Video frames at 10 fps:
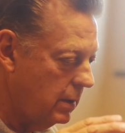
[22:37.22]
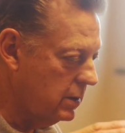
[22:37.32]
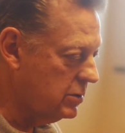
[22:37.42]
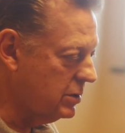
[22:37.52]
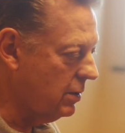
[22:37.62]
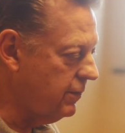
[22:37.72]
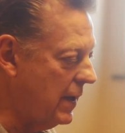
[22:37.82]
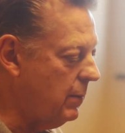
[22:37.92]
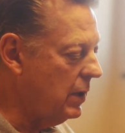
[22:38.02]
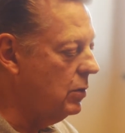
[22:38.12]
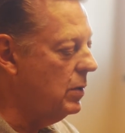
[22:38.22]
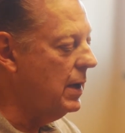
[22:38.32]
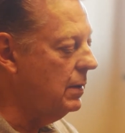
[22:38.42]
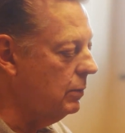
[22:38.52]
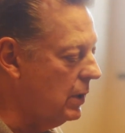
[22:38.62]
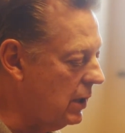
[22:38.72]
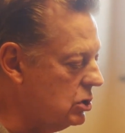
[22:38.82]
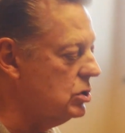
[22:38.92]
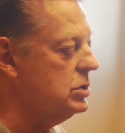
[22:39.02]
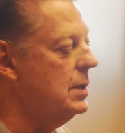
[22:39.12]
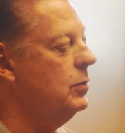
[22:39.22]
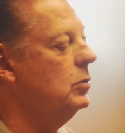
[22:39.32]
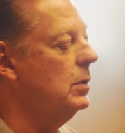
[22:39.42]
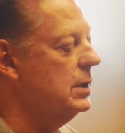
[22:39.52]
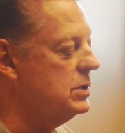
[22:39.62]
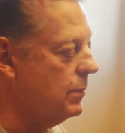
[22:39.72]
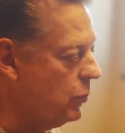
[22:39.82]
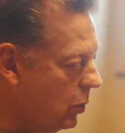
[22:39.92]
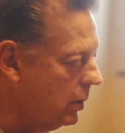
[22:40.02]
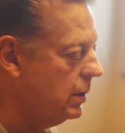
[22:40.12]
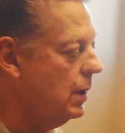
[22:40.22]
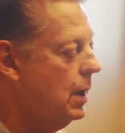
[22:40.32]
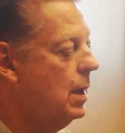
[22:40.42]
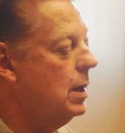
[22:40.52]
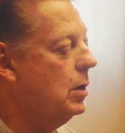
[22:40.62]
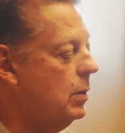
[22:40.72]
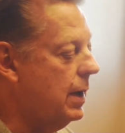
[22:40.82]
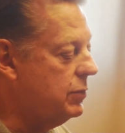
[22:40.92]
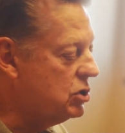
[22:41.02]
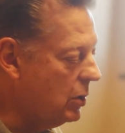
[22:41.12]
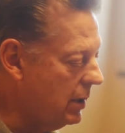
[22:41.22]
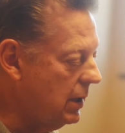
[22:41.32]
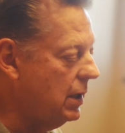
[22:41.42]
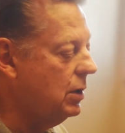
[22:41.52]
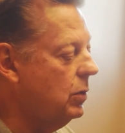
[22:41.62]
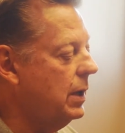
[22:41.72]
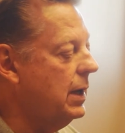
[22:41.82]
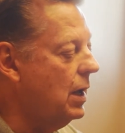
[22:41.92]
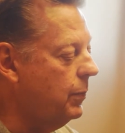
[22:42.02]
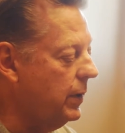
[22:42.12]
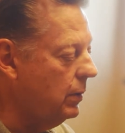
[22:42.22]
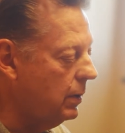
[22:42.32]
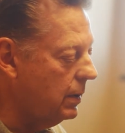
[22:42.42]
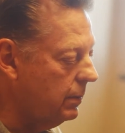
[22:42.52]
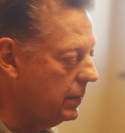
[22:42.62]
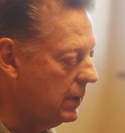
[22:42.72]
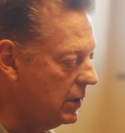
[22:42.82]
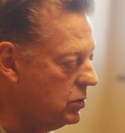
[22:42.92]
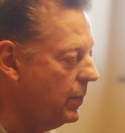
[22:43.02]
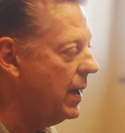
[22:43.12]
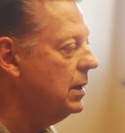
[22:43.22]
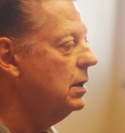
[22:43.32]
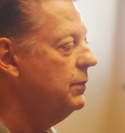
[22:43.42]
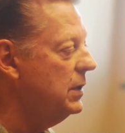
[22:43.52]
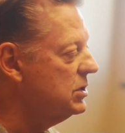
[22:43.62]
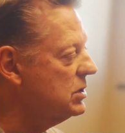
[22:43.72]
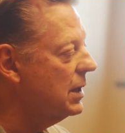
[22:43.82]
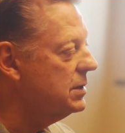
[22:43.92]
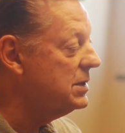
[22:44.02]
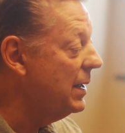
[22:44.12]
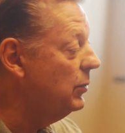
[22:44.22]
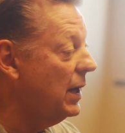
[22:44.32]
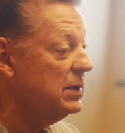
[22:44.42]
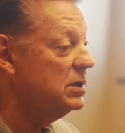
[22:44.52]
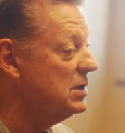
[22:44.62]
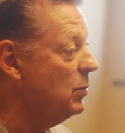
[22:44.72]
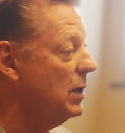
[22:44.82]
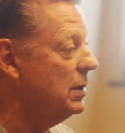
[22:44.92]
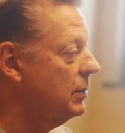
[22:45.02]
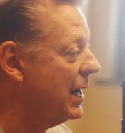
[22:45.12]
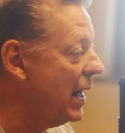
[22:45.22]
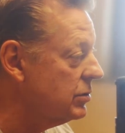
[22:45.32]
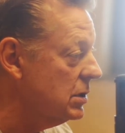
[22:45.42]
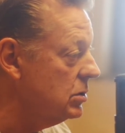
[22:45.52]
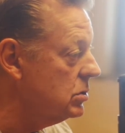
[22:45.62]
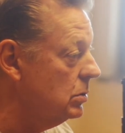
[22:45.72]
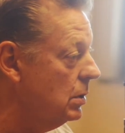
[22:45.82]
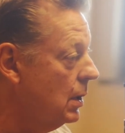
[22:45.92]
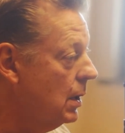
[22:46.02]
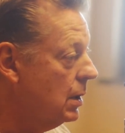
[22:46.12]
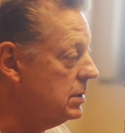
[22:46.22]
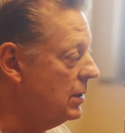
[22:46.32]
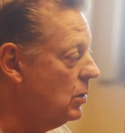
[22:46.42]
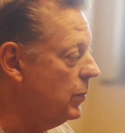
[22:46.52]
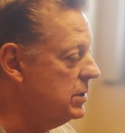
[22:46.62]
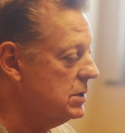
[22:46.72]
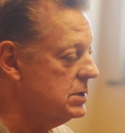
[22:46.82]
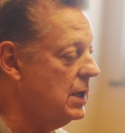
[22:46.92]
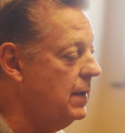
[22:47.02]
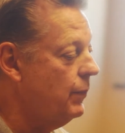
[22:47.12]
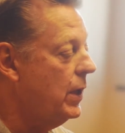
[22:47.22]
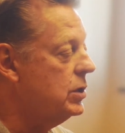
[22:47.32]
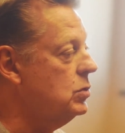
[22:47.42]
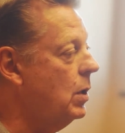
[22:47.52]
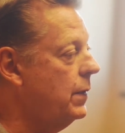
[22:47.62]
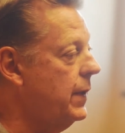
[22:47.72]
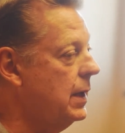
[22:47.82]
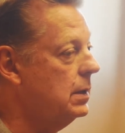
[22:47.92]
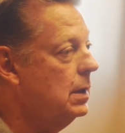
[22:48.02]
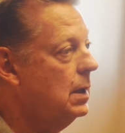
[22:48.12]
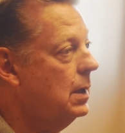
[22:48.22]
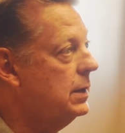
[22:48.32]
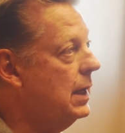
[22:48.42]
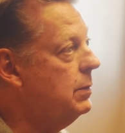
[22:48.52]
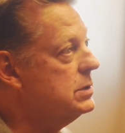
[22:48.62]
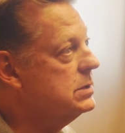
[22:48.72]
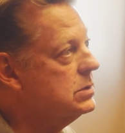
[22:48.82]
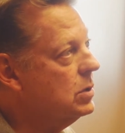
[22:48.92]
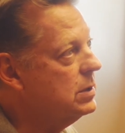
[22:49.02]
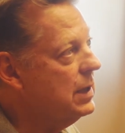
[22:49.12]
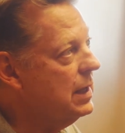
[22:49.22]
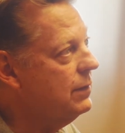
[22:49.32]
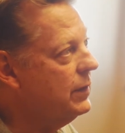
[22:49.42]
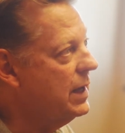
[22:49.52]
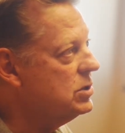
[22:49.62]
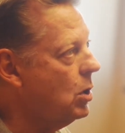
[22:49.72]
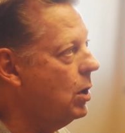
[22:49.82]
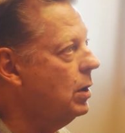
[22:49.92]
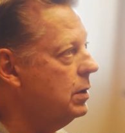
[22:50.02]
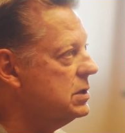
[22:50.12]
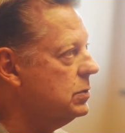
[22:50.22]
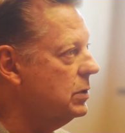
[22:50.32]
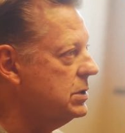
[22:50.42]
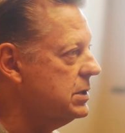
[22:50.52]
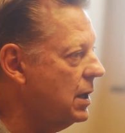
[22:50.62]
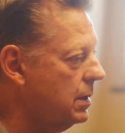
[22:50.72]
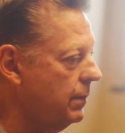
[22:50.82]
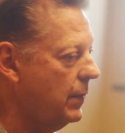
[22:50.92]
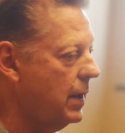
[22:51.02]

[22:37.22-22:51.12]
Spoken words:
This is their family, create relationship, create support, create training, create helping, get you back on your feet, stabilizing something to do with housing too, because they had no place to stay. Do all that. So that was toward the end of last August when we start